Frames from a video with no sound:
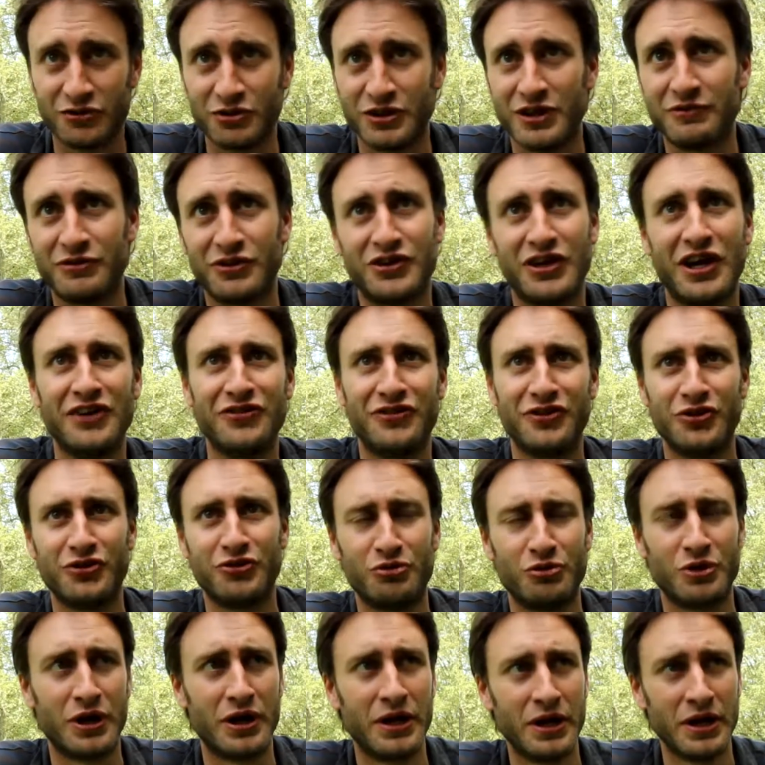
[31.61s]
to give a title
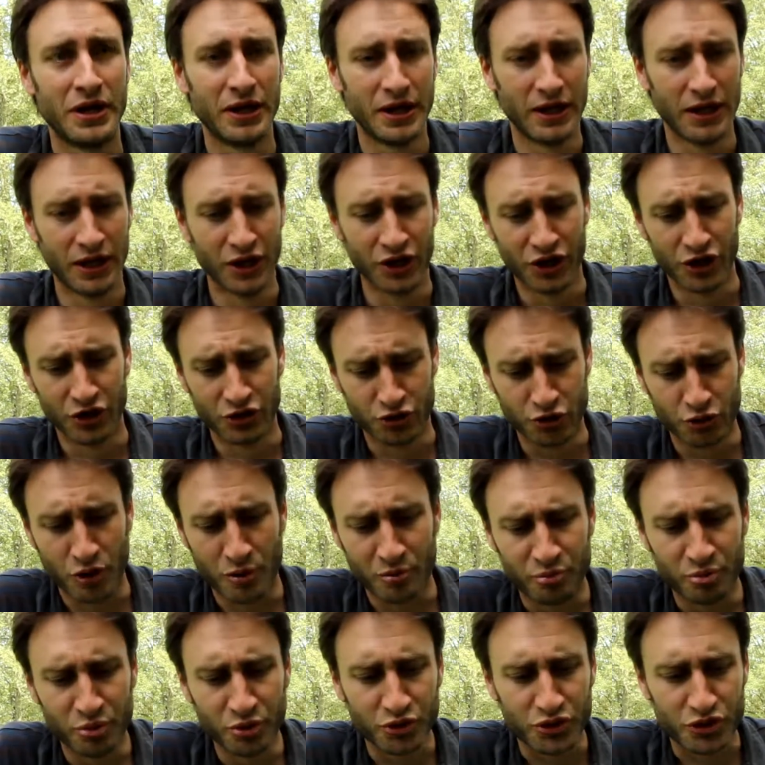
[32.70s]
to a
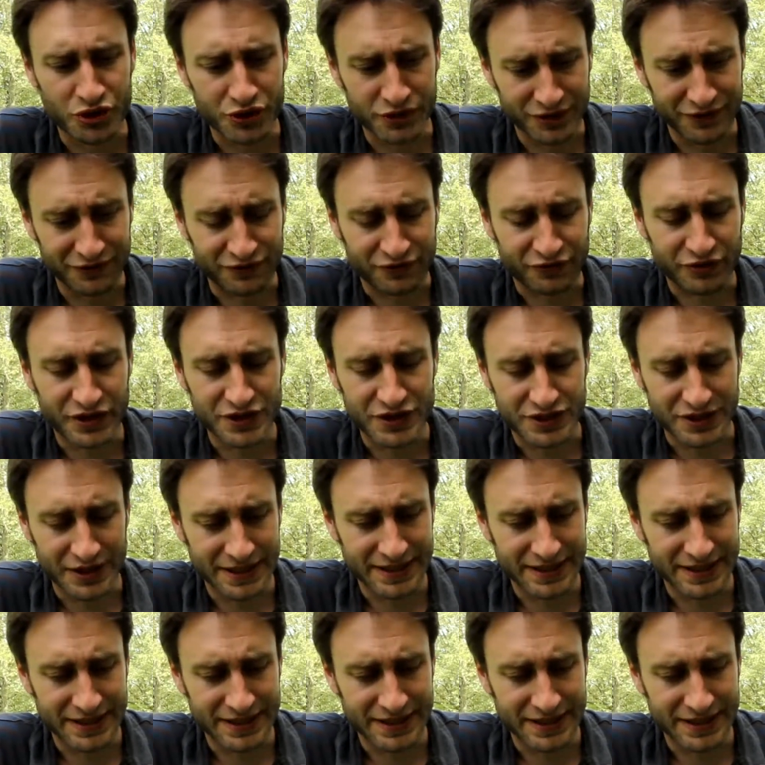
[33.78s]
book in French.